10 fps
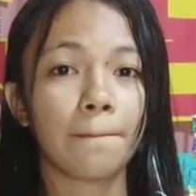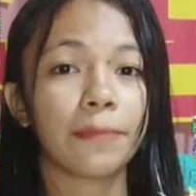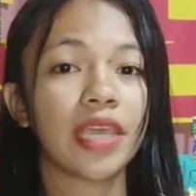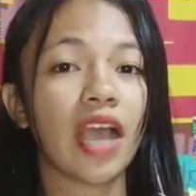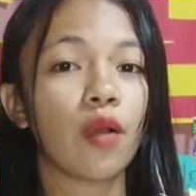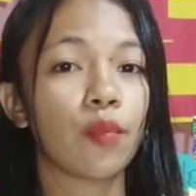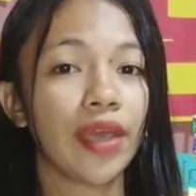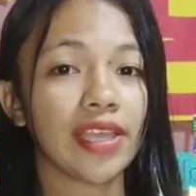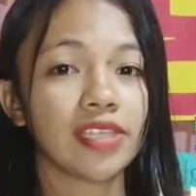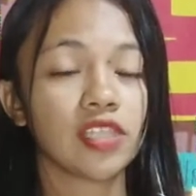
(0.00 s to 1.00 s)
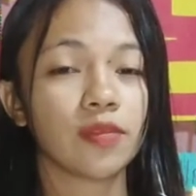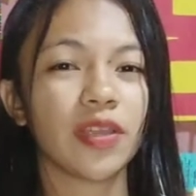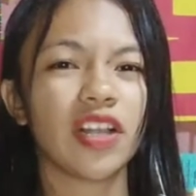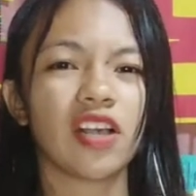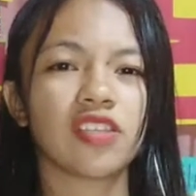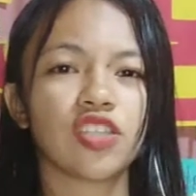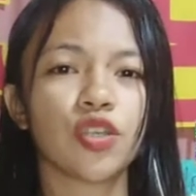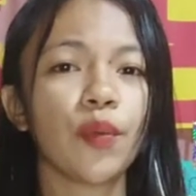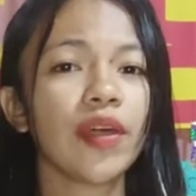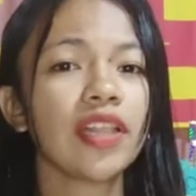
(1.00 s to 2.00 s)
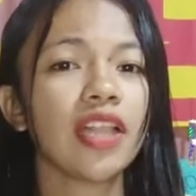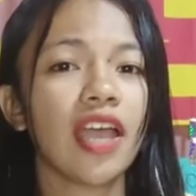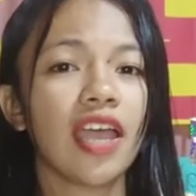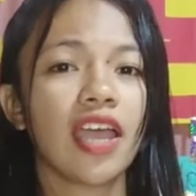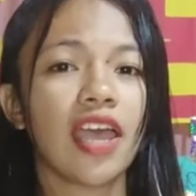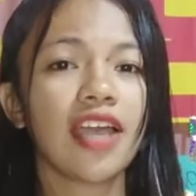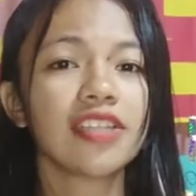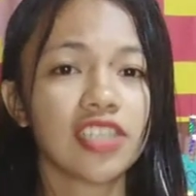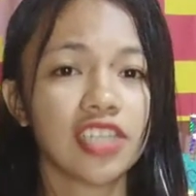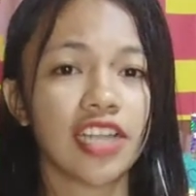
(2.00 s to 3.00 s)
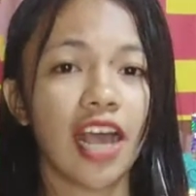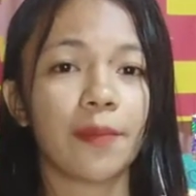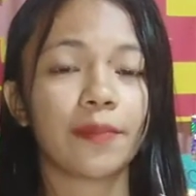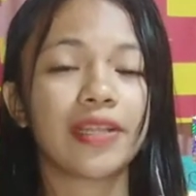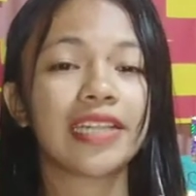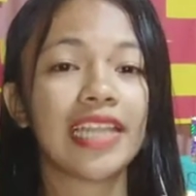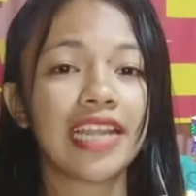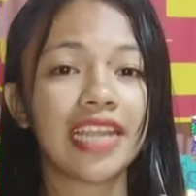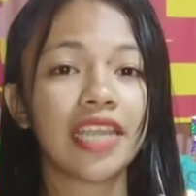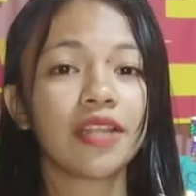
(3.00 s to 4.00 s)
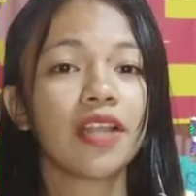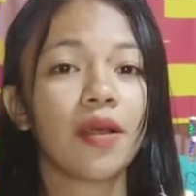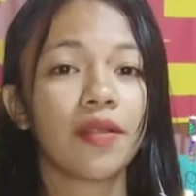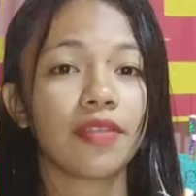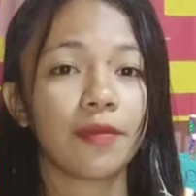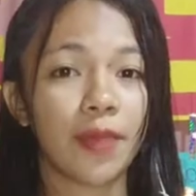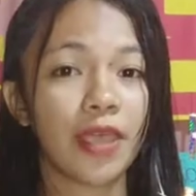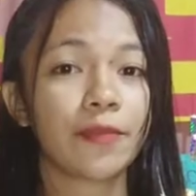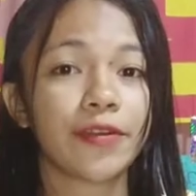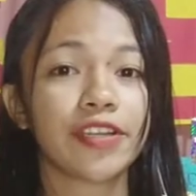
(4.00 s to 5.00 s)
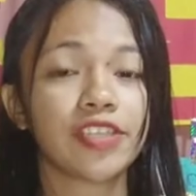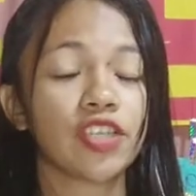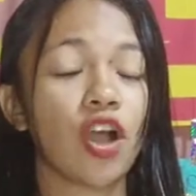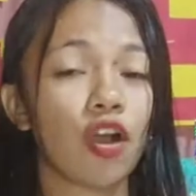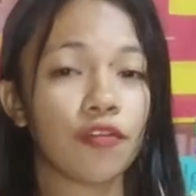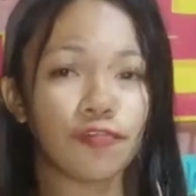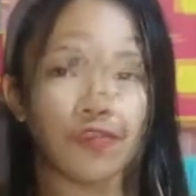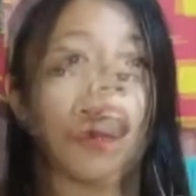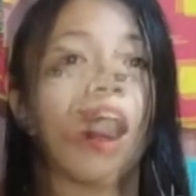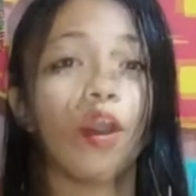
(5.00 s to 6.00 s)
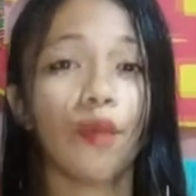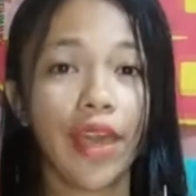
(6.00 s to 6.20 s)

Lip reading: be a waste because you will ended up cleaning the papers off the floor.